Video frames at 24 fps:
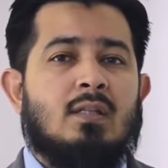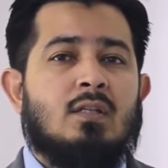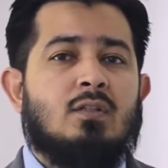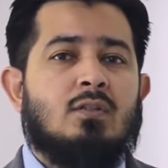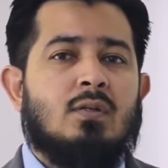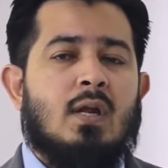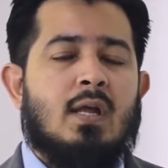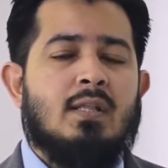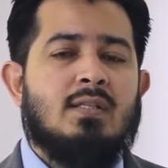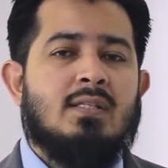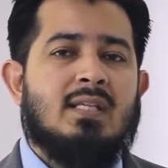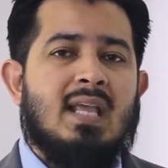The
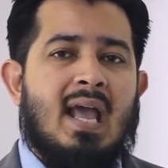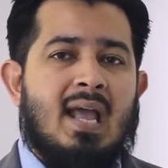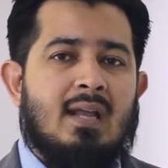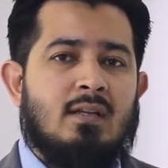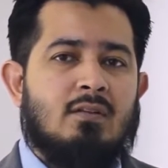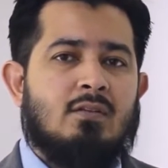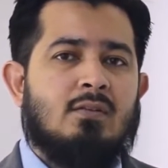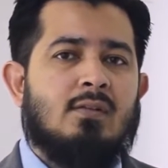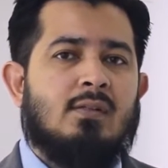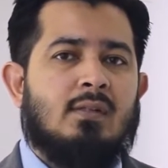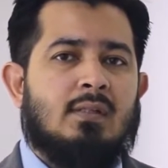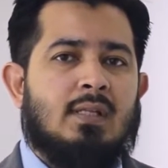
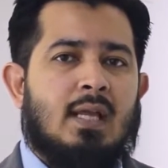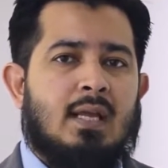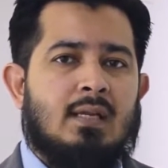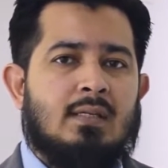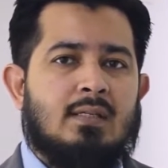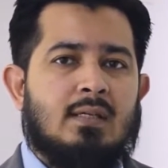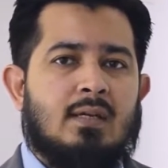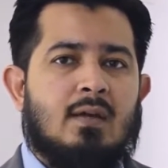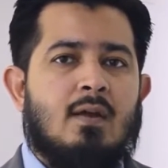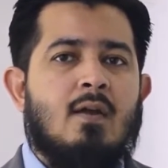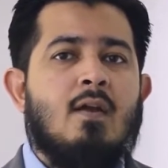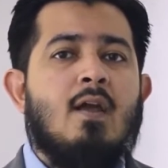transactional
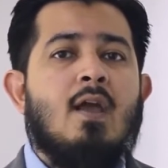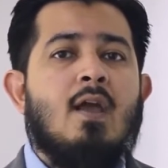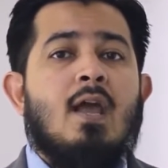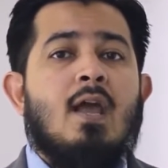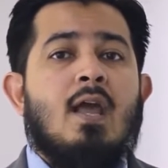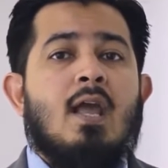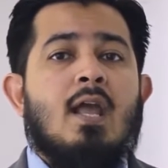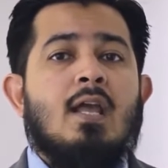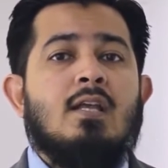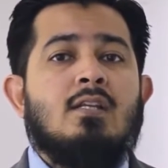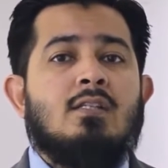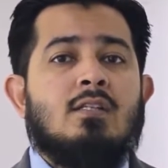data
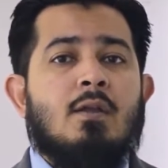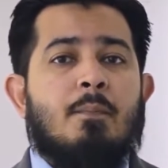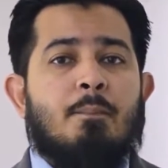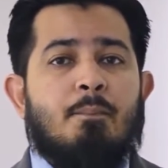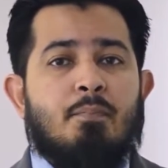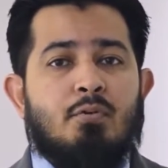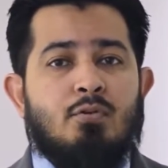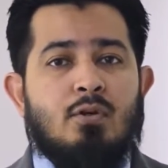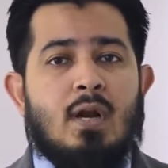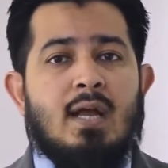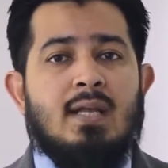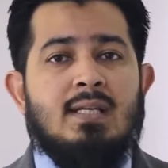is the
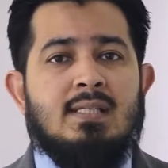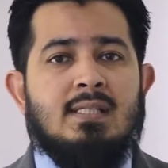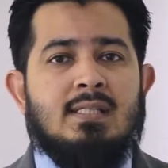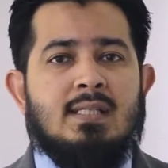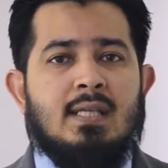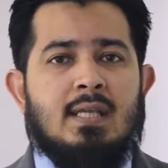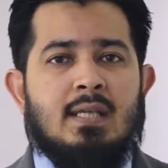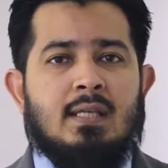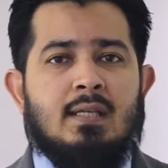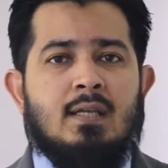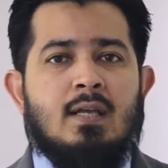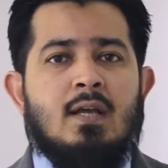
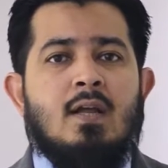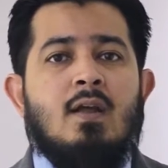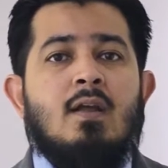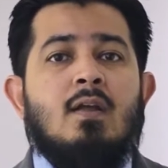pricing